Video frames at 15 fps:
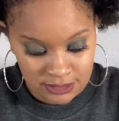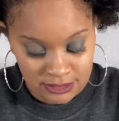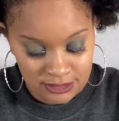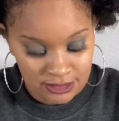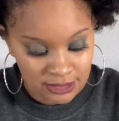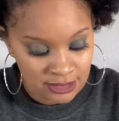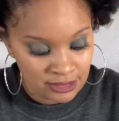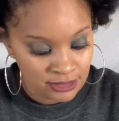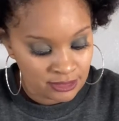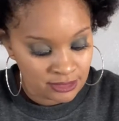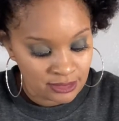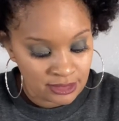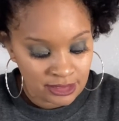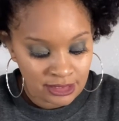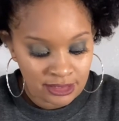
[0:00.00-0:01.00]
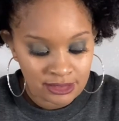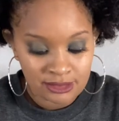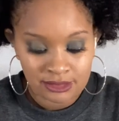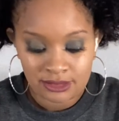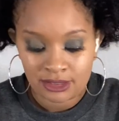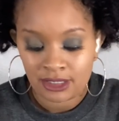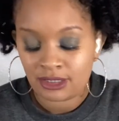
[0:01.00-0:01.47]
Okay,
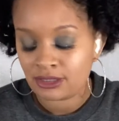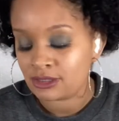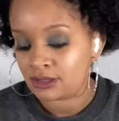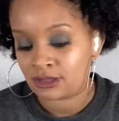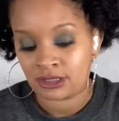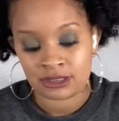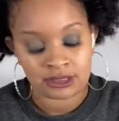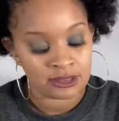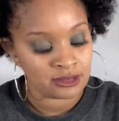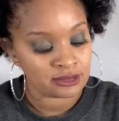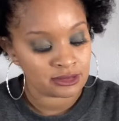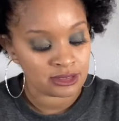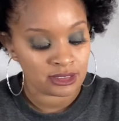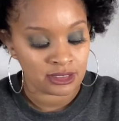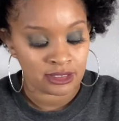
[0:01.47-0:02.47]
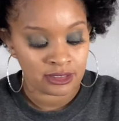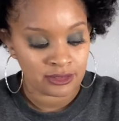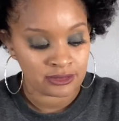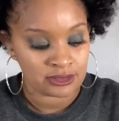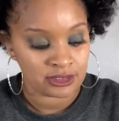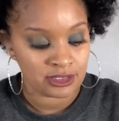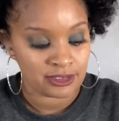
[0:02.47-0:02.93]
I just need to go to the nail
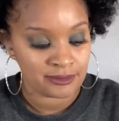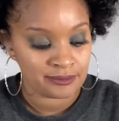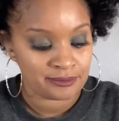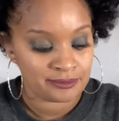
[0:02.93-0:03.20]
shop.